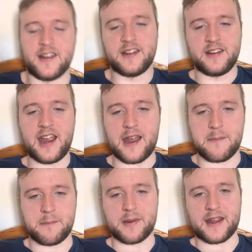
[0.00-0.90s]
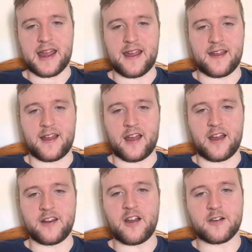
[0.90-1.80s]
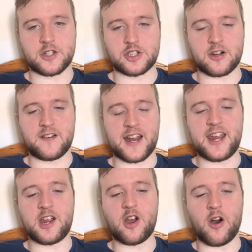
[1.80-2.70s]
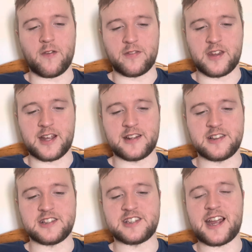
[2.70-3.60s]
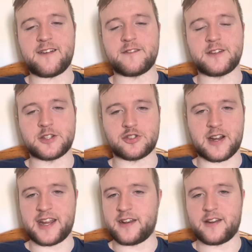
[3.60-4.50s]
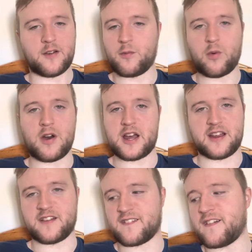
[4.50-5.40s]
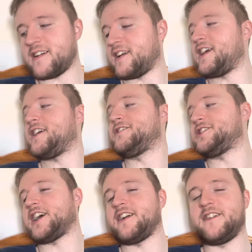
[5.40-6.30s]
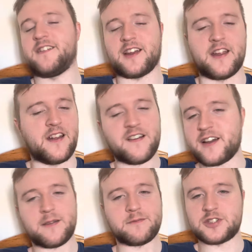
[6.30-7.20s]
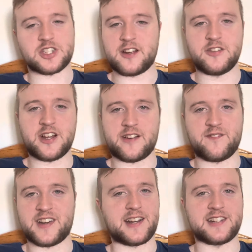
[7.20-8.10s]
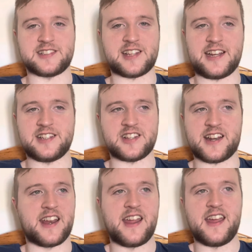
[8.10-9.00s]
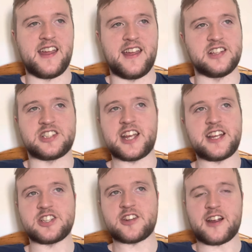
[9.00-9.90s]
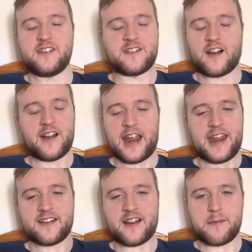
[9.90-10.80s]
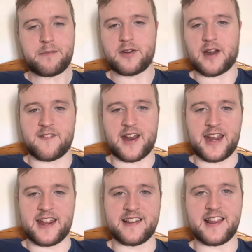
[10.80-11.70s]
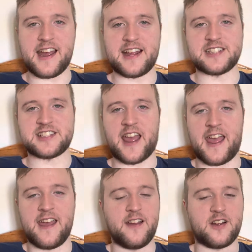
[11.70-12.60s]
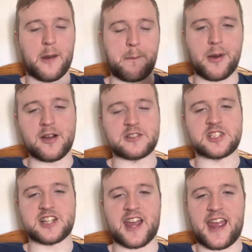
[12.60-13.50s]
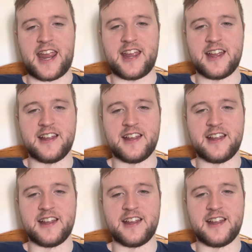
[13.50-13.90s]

Yep, another trophy gone down the drain. What a fucking joke. I am so done with this season. Season over in February. That is it. Kaputski.